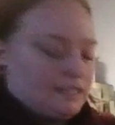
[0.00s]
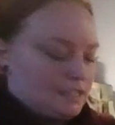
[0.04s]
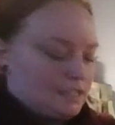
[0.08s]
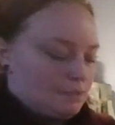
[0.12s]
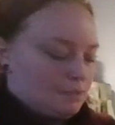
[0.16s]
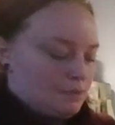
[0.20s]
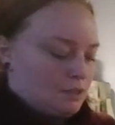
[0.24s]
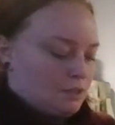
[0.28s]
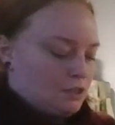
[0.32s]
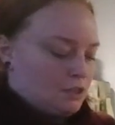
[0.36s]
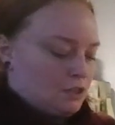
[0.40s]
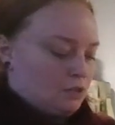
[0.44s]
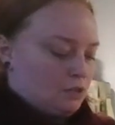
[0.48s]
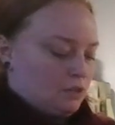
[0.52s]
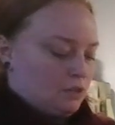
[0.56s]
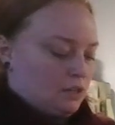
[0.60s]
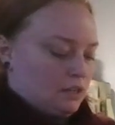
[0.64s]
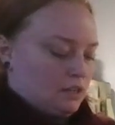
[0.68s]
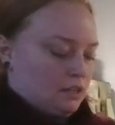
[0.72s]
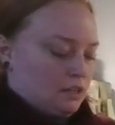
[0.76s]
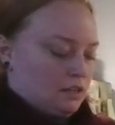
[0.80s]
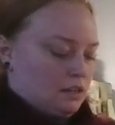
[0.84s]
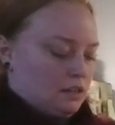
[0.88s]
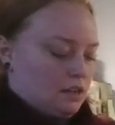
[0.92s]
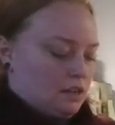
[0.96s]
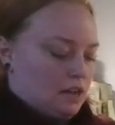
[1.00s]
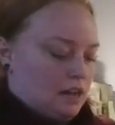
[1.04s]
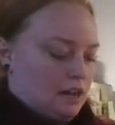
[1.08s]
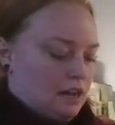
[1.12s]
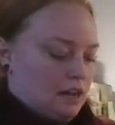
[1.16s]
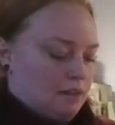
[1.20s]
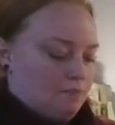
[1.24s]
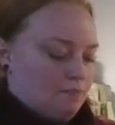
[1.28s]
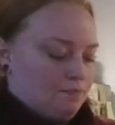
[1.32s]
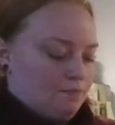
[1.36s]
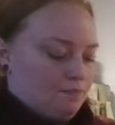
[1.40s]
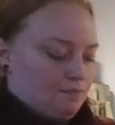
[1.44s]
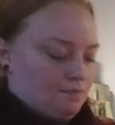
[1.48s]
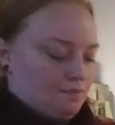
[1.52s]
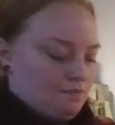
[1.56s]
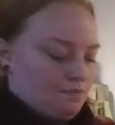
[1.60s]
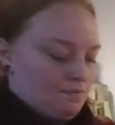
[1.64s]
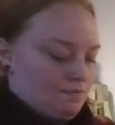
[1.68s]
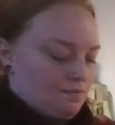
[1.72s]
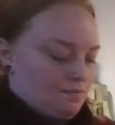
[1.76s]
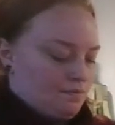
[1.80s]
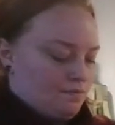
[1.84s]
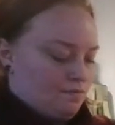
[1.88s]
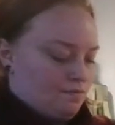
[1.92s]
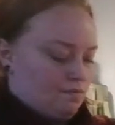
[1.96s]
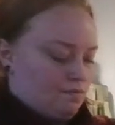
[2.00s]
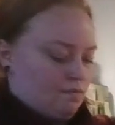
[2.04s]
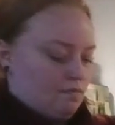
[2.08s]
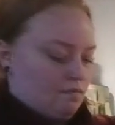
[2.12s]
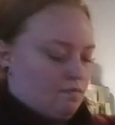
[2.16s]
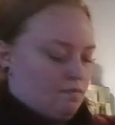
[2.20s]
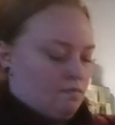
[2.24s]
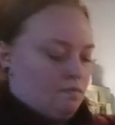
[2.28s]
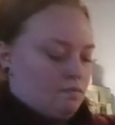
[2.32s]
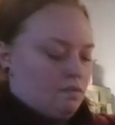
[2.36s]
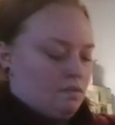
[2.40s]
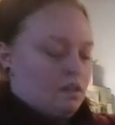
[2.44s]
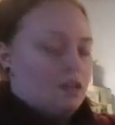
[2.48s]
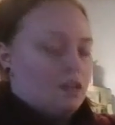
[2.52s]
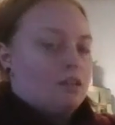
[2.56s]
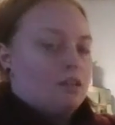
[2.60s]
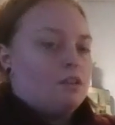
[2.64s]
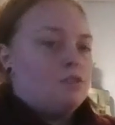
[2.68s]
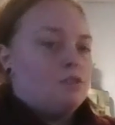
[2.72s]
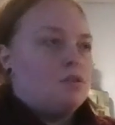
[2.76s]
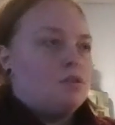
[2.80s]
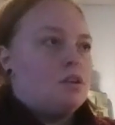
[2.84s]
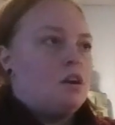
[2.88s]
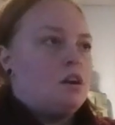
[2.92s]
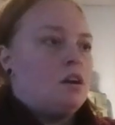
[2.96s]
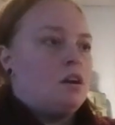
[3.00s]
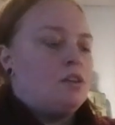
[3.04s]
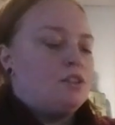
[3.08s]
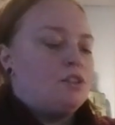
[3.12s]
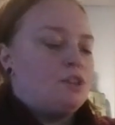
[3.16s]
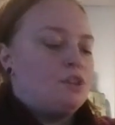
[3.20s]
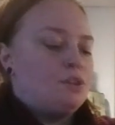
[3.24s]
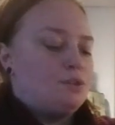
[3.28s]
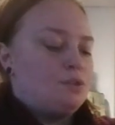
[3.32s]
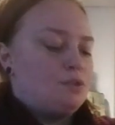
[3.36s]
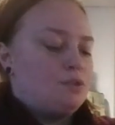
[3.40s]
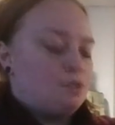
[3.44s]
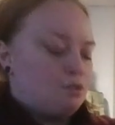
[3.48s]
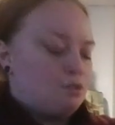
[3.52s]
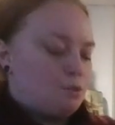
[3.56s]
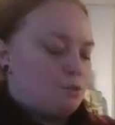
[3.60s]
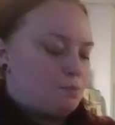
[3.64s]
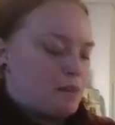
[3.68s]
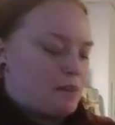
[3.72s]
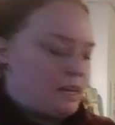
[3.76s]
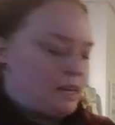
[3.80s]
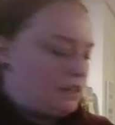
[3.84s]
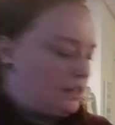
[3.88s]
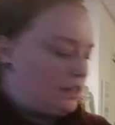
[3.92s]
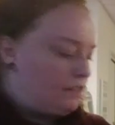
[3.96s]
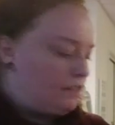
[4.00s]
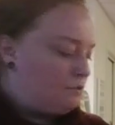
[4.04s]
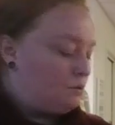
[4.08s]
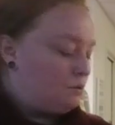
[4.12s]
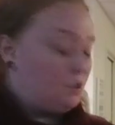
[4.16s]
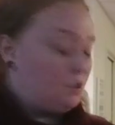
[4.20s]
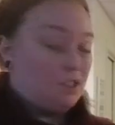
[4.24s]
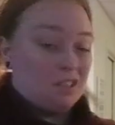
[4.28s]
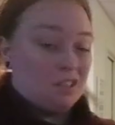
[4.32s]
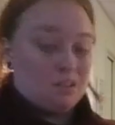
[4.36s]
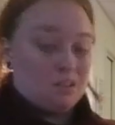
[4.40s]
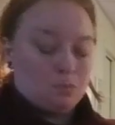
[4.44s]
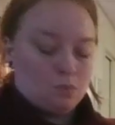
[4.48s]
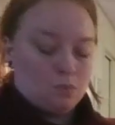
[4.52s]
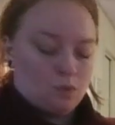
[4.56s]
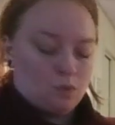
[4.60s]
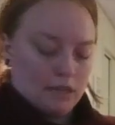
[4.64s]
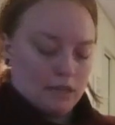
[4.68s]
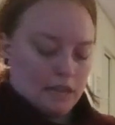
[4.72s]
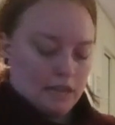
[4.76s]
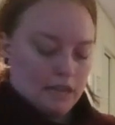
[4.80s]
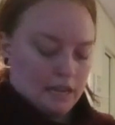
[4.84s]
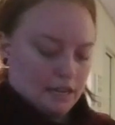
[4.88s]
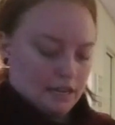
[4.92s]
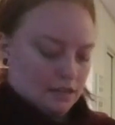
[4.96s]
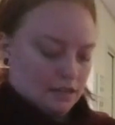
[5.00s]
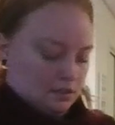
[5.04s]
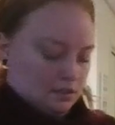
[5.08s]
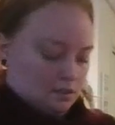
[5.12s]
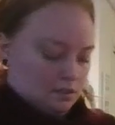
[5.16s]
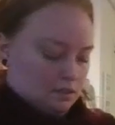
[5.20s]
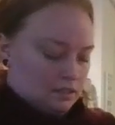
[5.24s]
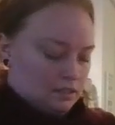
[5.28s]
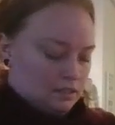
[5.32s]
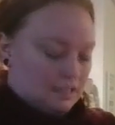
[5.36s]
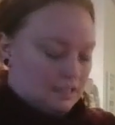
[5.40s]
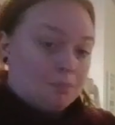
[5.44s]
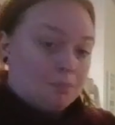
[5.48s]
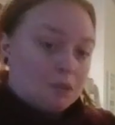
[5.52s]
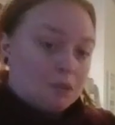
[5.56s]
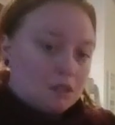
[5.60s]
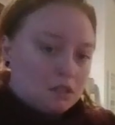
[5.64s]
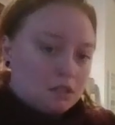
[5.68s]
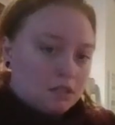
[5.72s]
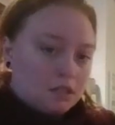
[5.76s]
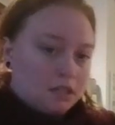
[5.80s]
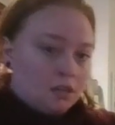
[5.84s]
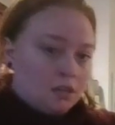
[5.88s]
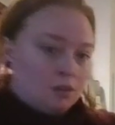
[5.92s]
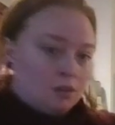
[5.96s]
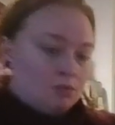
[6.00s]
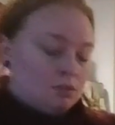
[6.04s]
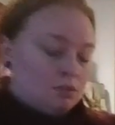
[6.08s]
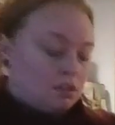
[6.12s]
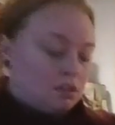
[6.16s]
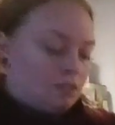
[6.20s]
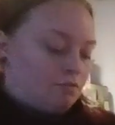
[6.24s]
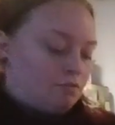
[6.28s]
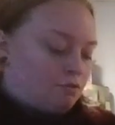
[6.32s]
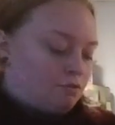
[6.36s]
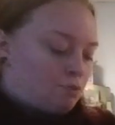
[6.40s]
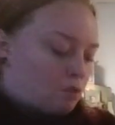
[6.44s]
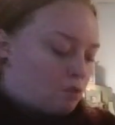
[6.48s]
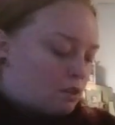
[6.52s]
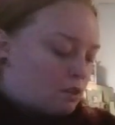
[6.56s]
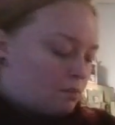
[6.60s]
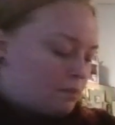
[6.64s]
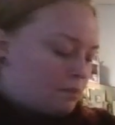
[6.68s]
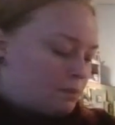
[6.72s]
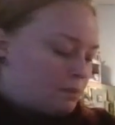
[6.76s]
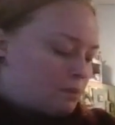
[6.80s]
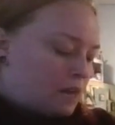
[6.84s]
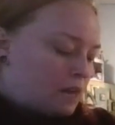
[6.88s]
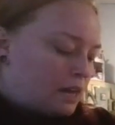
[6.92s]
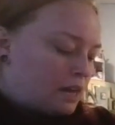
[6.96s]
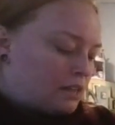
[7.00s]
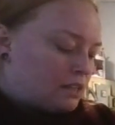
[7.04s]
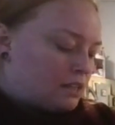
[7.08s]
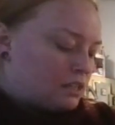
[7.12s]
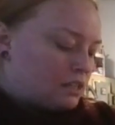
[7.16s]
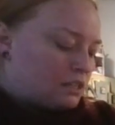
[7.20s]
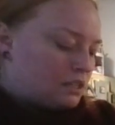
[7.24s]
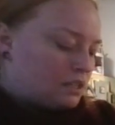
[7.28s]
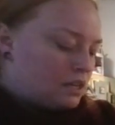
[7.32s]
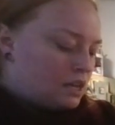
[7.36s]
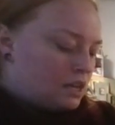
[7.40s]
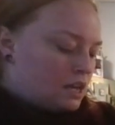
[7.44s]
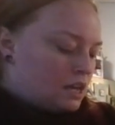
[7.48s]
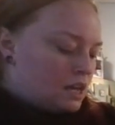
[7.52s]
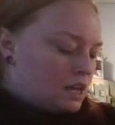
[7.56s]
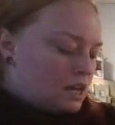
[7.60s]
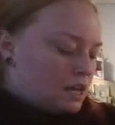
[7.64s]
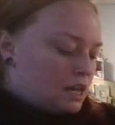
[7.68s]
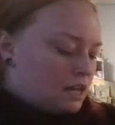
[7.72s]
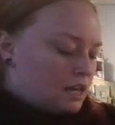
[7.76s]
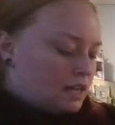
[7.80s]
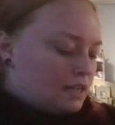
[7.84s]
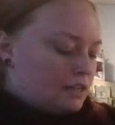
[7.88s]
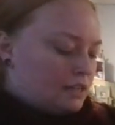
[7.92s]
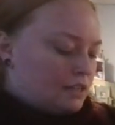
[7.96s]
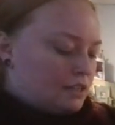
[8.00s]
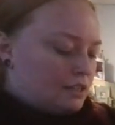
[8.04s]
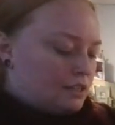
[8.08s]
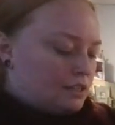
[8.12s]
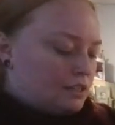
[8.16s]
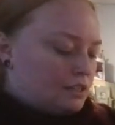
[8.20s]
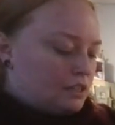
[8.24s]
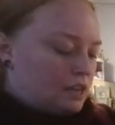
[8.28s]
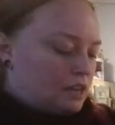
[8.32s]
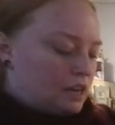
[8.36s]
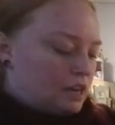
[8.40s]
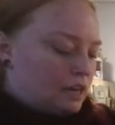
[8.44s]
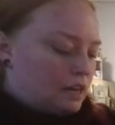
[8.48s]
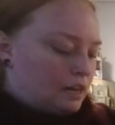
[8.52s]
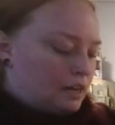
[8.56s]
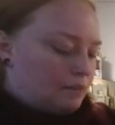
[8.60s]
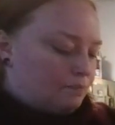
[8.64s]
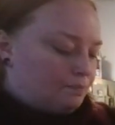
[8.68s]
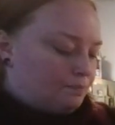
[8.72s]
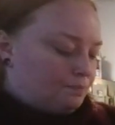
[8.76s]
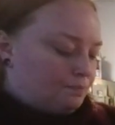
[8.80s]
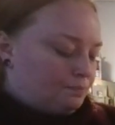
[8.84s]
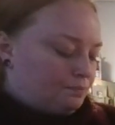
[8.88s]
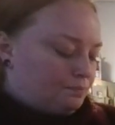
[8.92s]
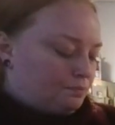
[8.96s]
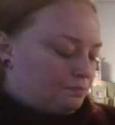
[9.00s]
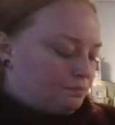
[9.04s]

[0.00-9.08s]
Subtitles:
Smells so good. You can also use bay leaves, which is what I typically use them for in my practice, is they're